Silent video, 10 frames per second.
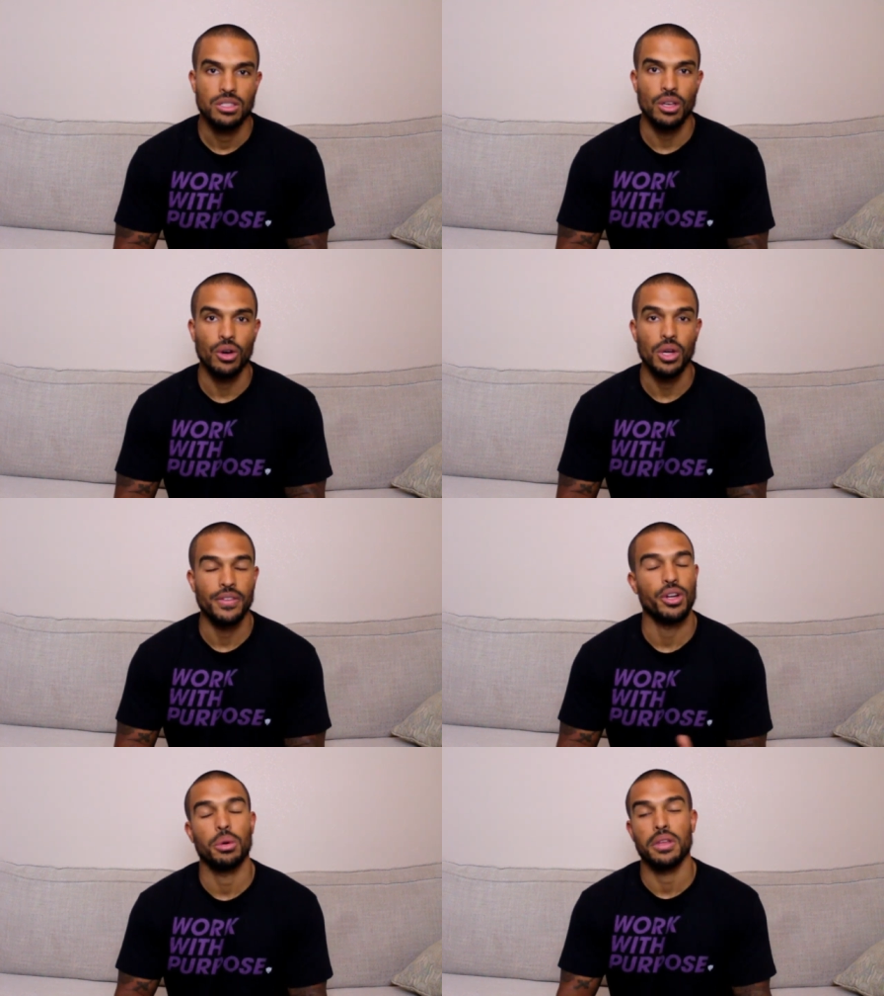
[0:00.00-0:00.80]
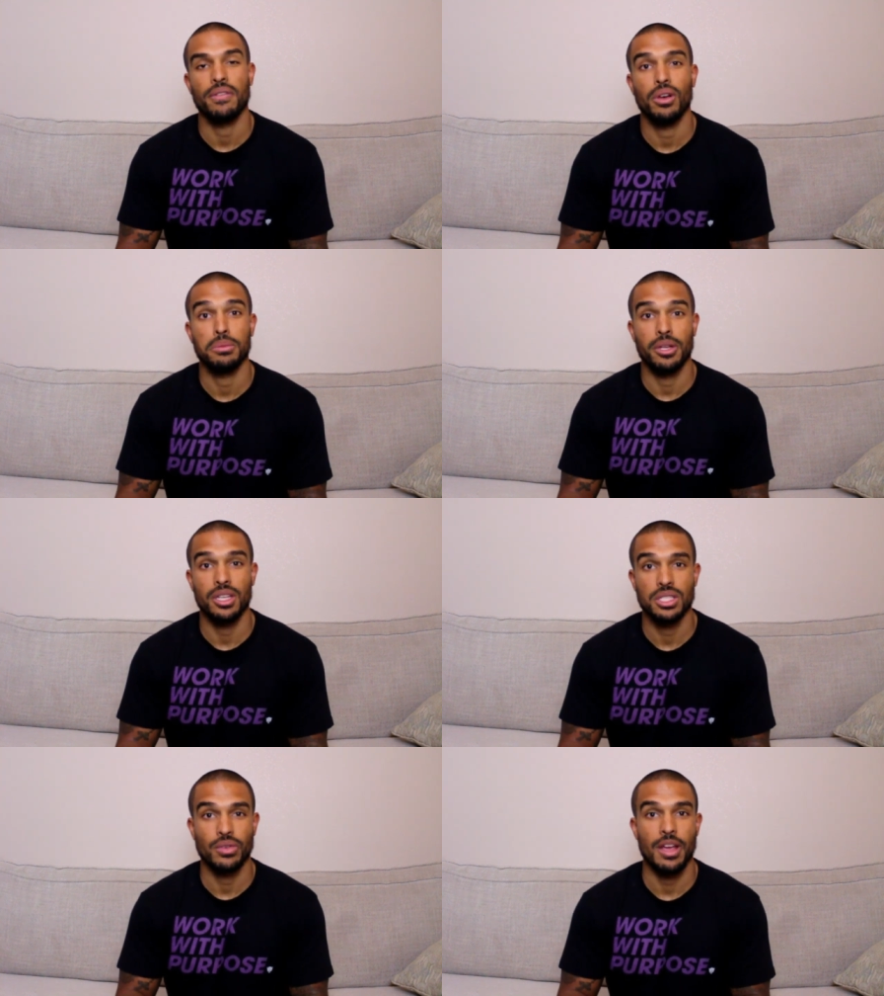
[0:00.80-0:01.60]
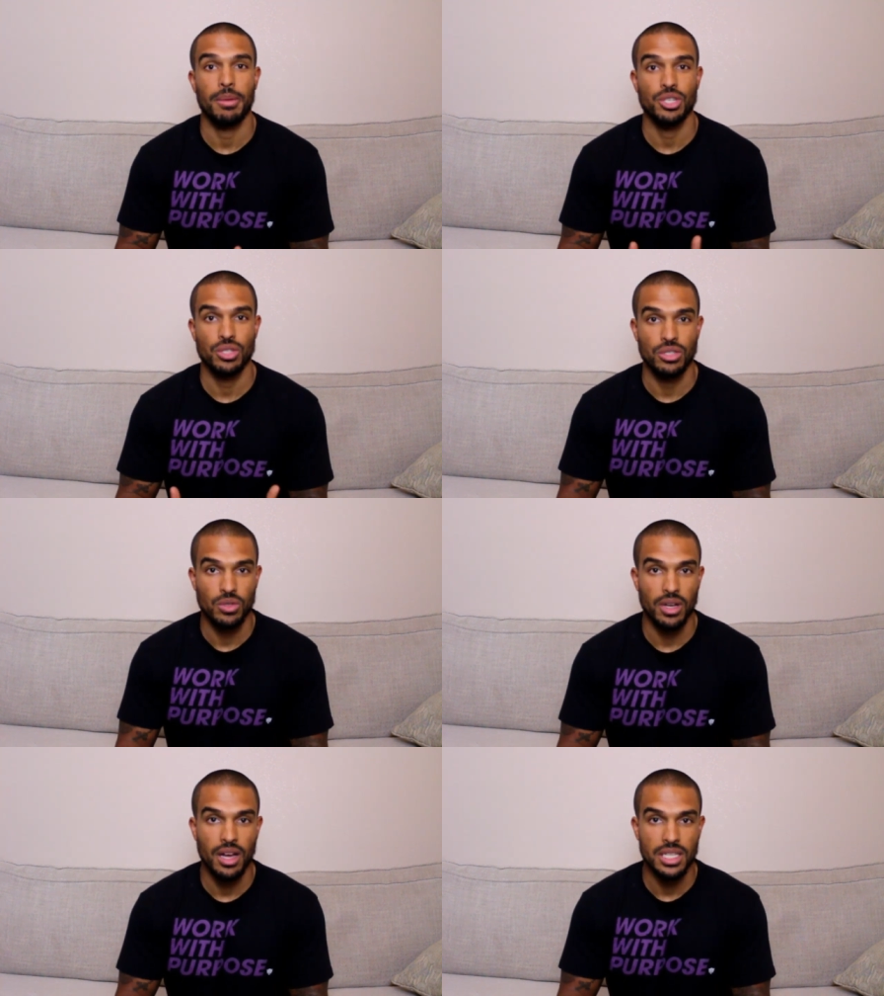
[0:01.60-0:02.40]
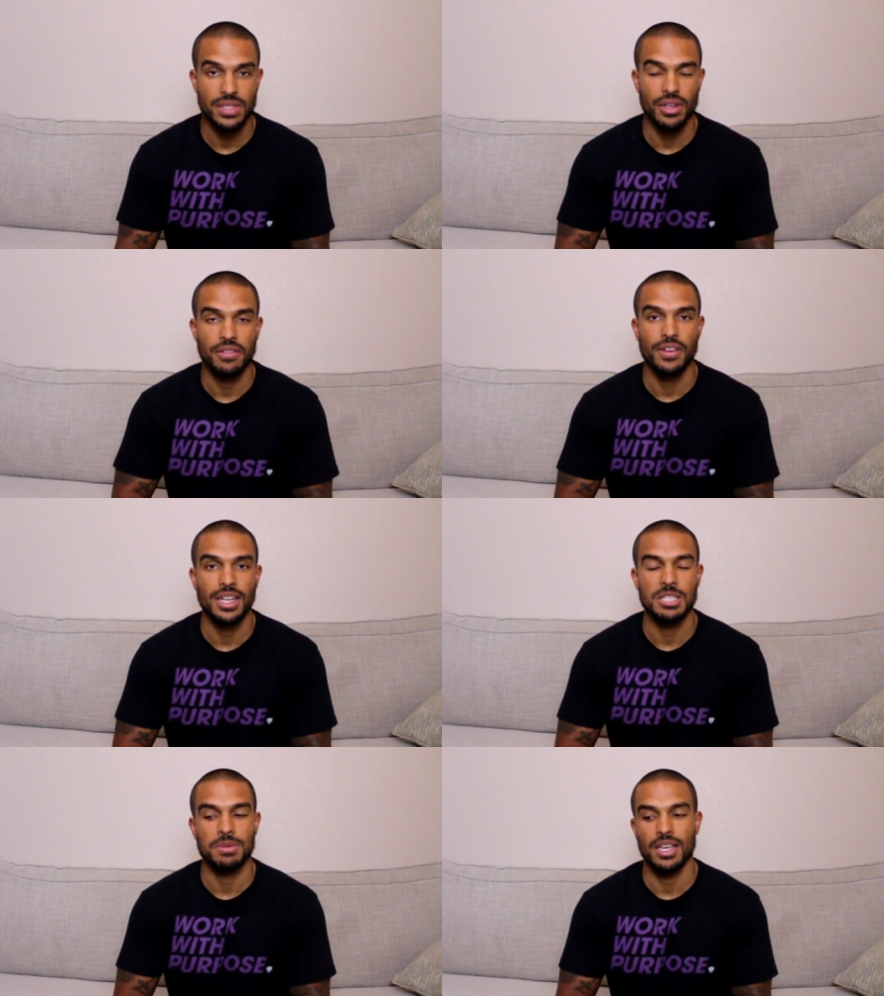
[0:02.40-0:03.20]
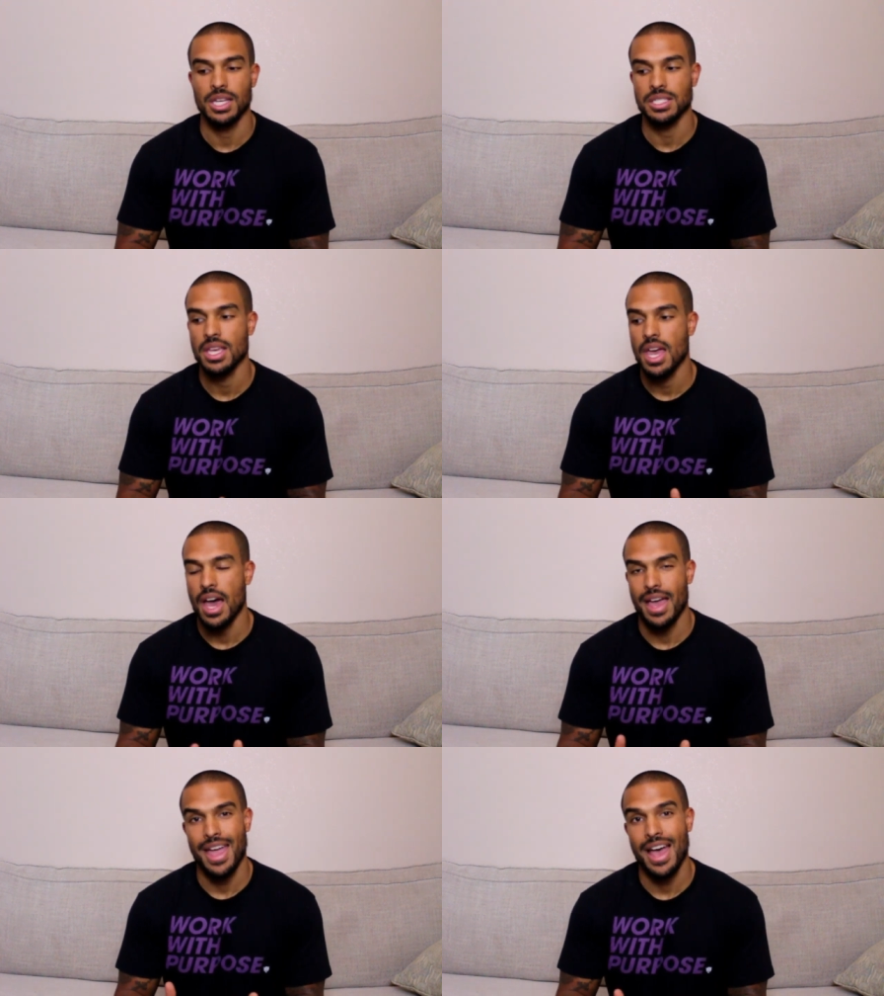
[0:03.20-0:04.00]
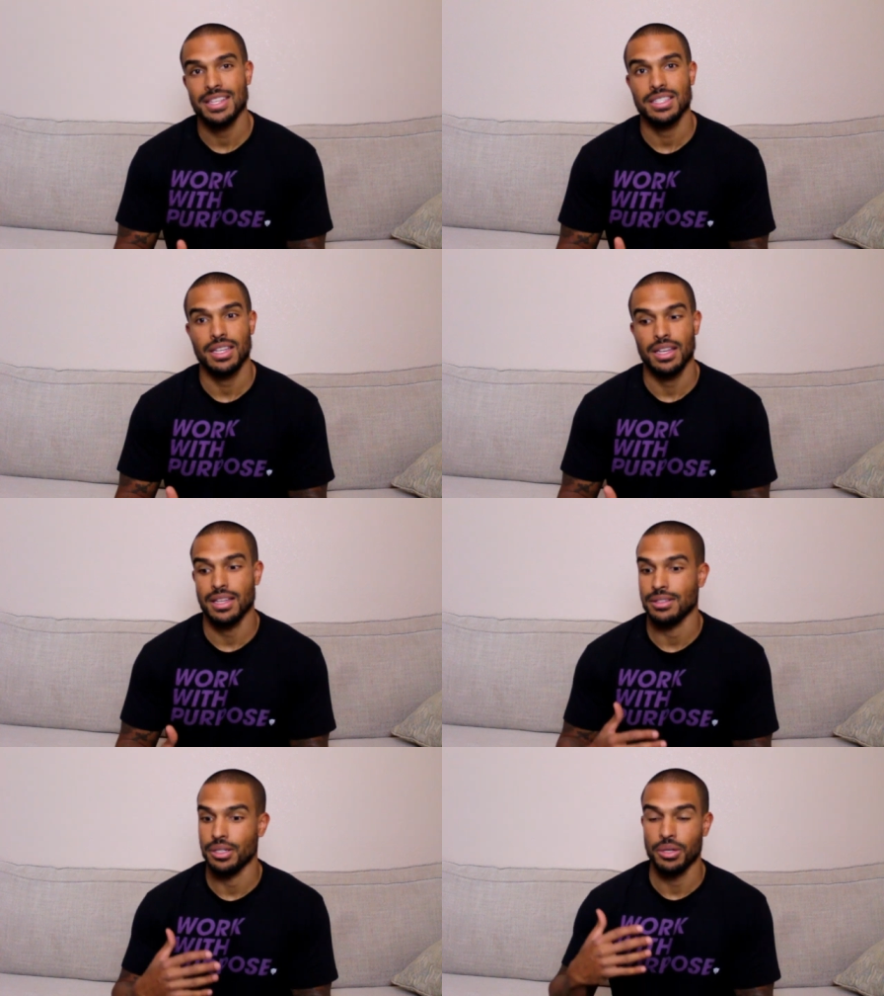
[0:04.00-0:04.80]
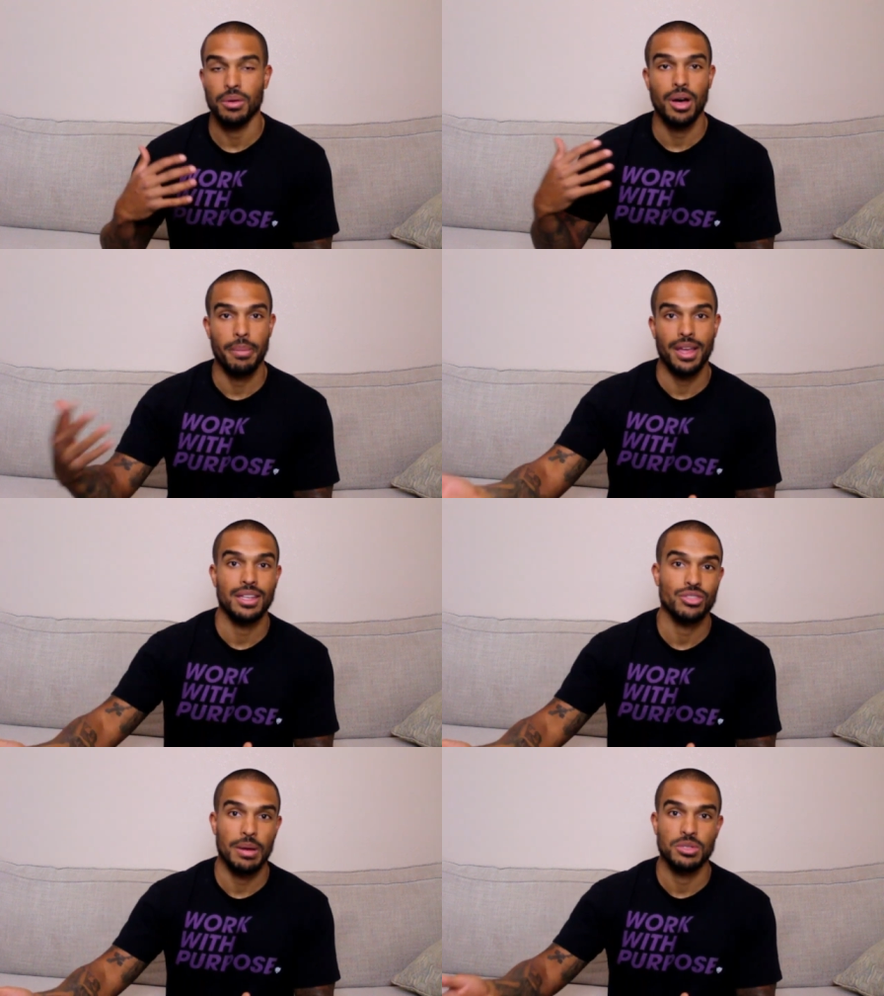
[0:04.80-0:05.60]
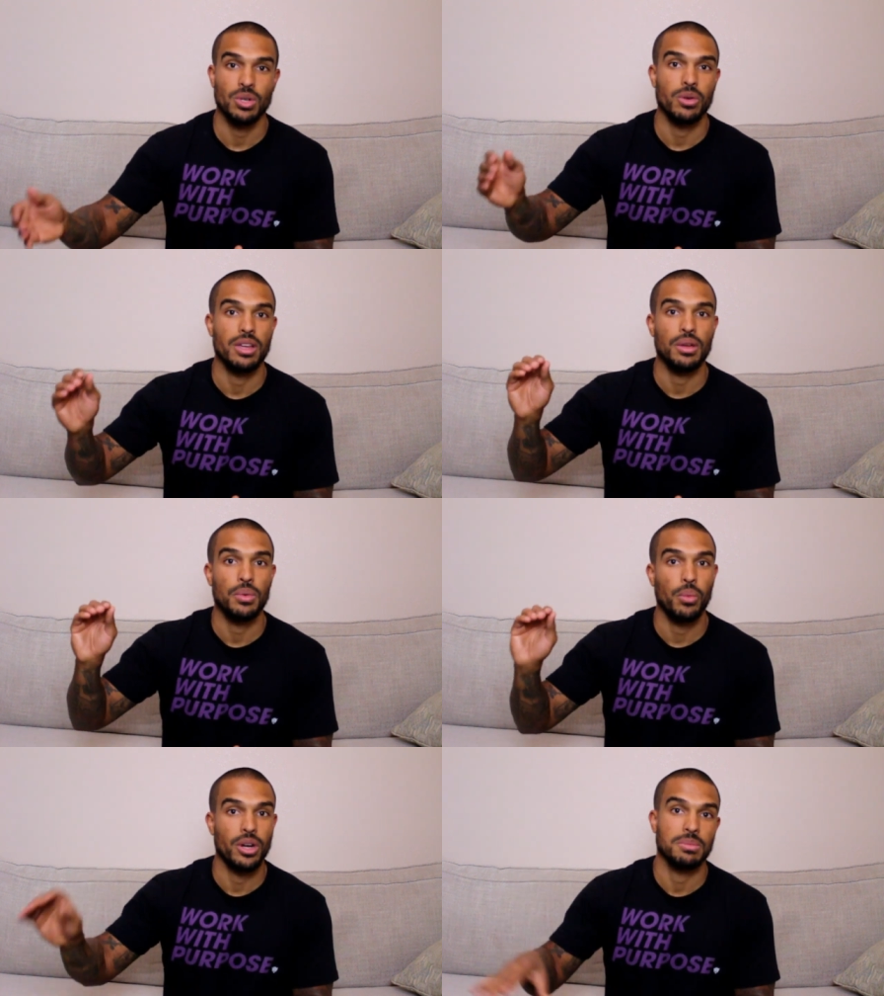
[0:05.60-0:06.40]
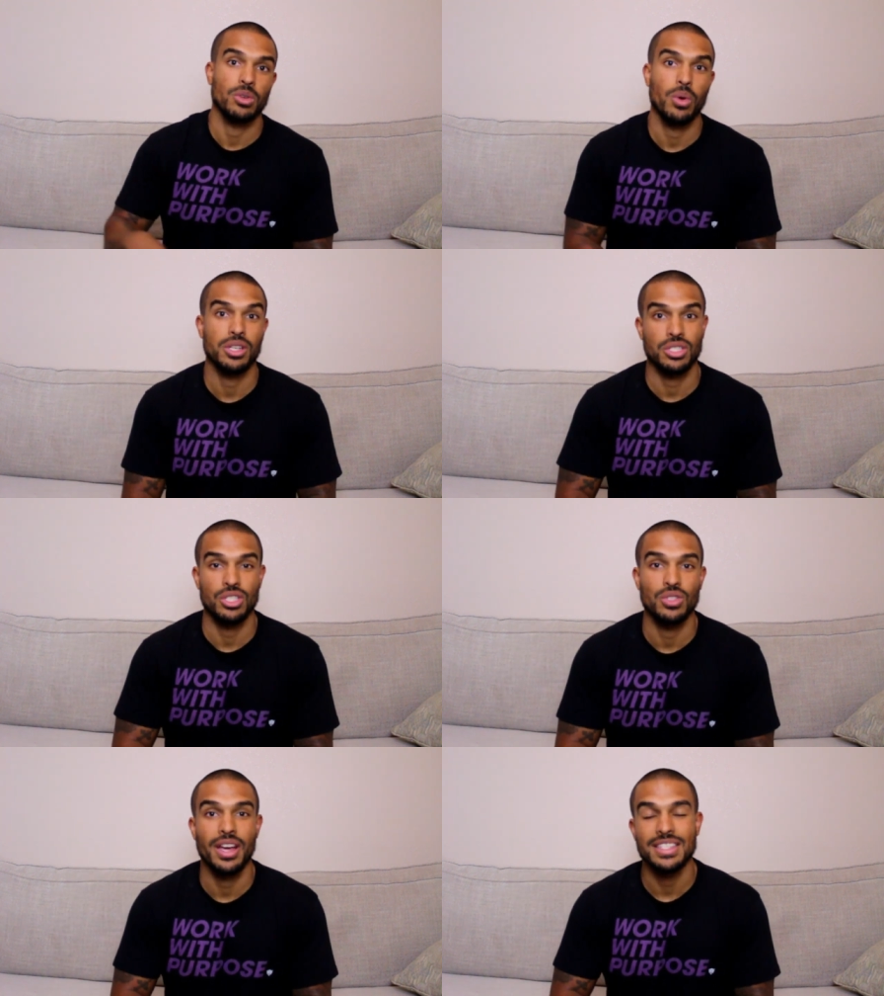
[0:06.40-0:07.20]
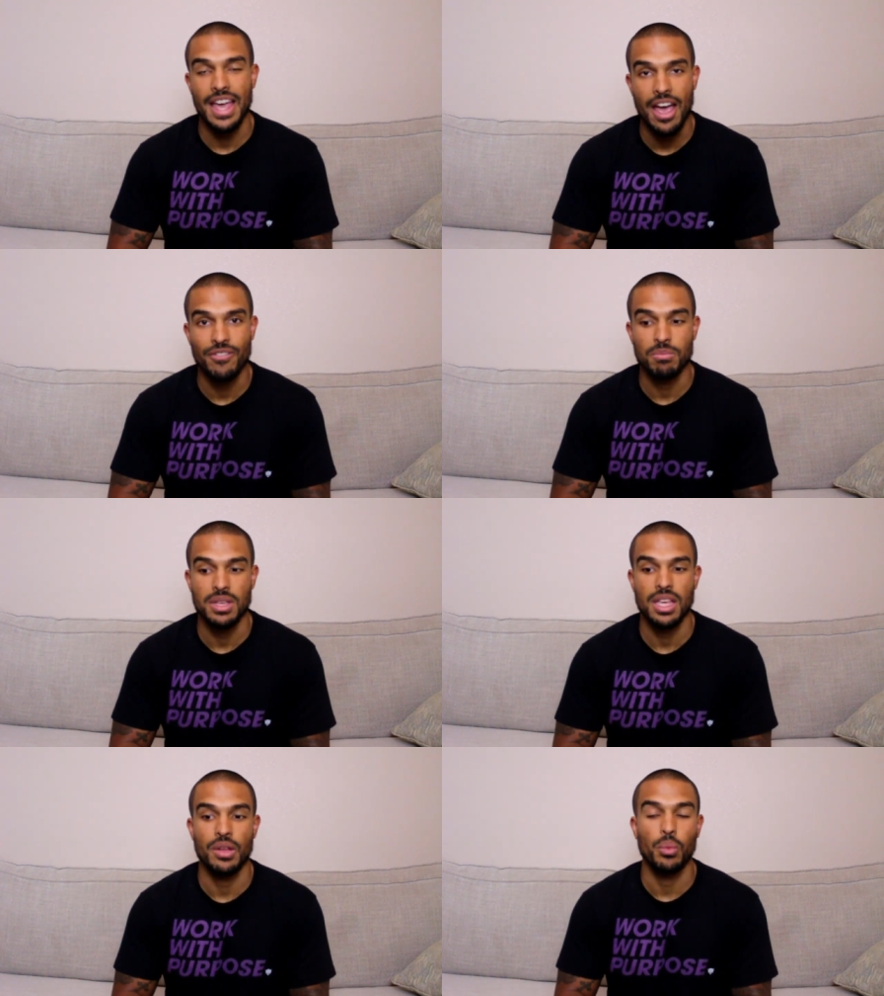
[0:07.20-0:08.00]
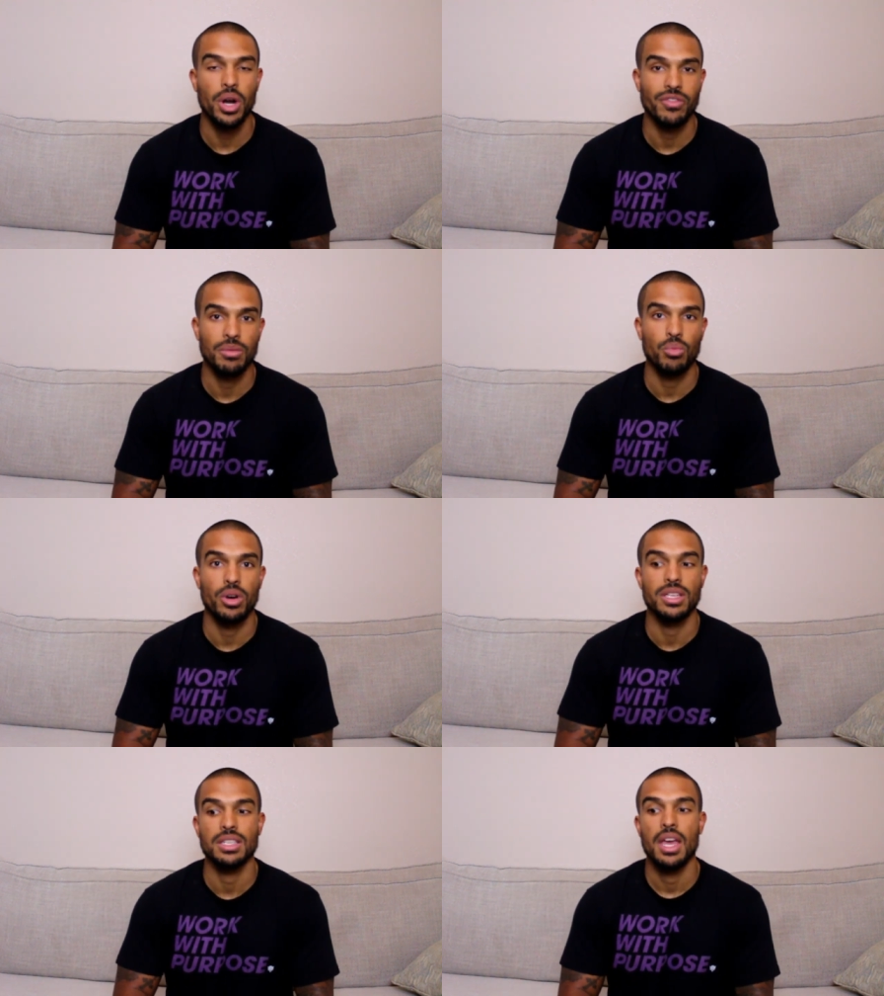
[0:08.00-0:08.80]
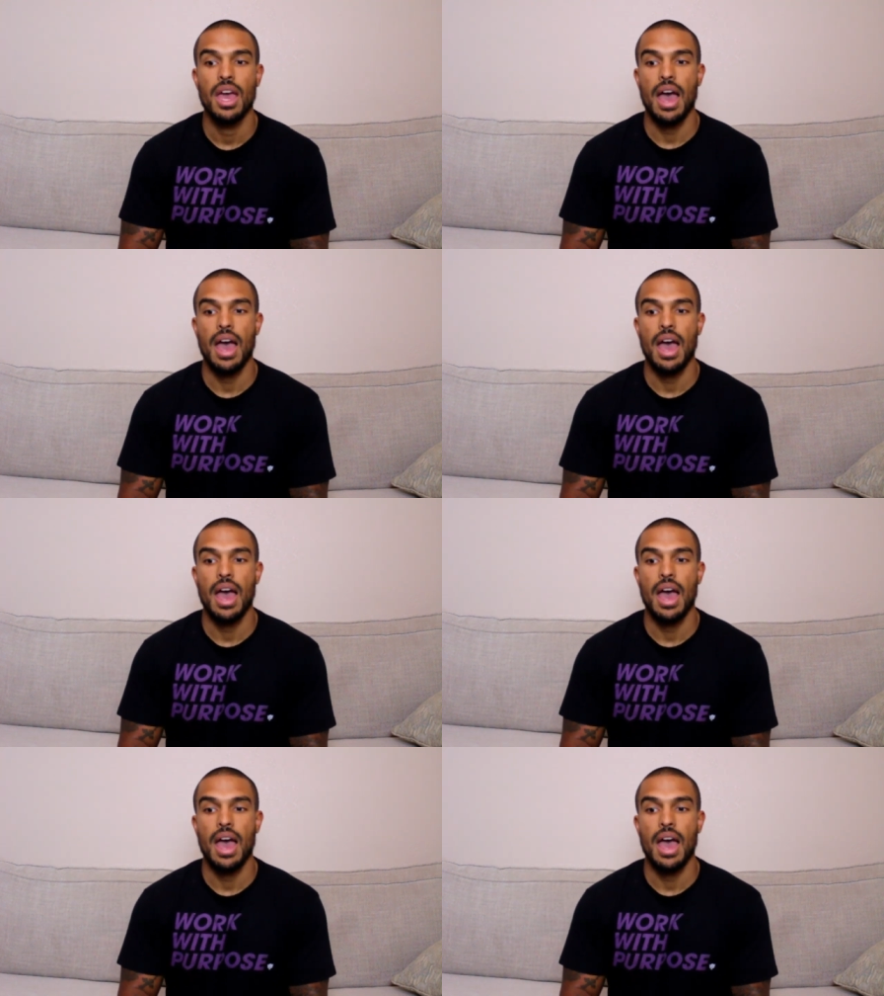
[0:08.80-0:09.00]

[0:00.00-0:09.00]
So if you don't already follow me on Instagram, make sure you do at Constantly Varied Fitness because I asked, uh, you know, on my Instagram story, what are some questions you guys have for me? And one of them was,